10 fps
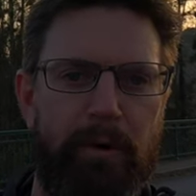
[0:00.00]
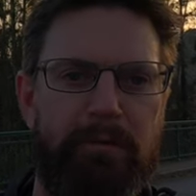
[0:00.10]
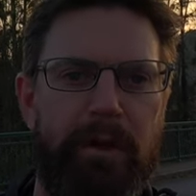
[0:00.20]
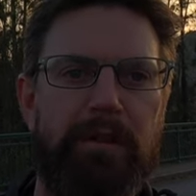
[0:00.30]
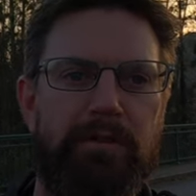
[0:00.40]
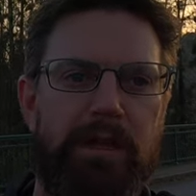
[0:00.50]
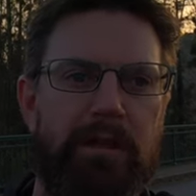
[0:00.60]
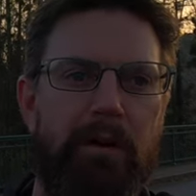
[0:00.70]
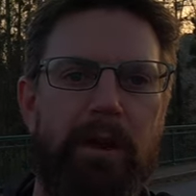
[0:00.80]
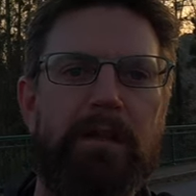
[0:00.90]
eventually
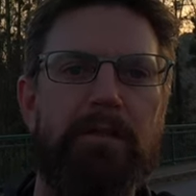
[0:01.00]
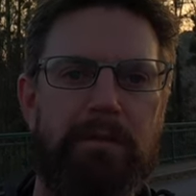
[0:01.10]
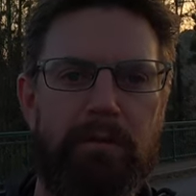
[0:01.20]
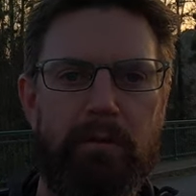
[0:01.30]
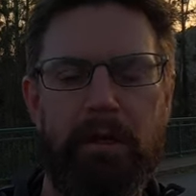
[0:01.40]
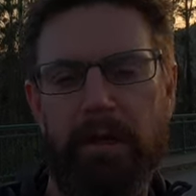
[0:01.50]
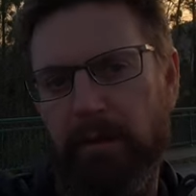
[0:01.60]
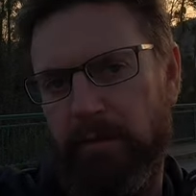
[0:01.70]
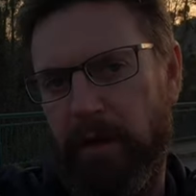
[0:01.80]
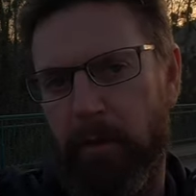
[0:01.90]
go into
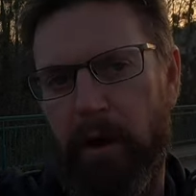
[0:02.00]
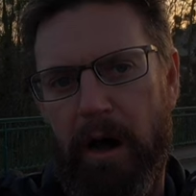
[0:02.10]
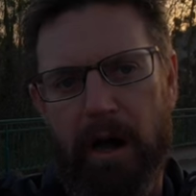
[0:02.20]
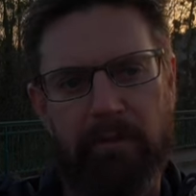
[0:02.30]
the Loire.